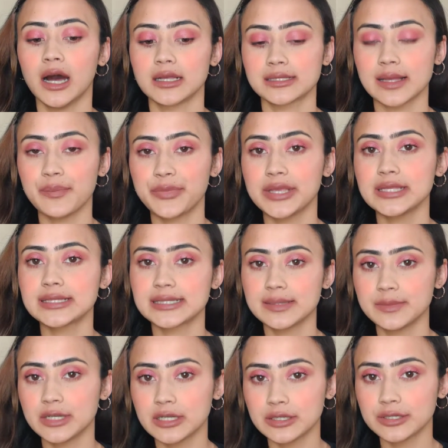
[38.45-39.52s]
something
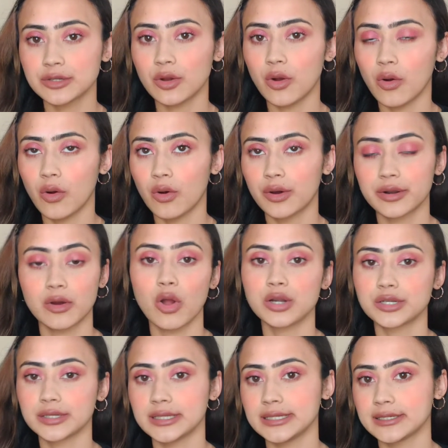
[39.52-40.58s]
similar or
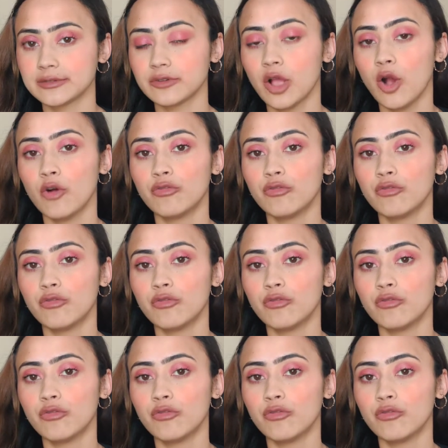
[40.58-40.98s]
alternative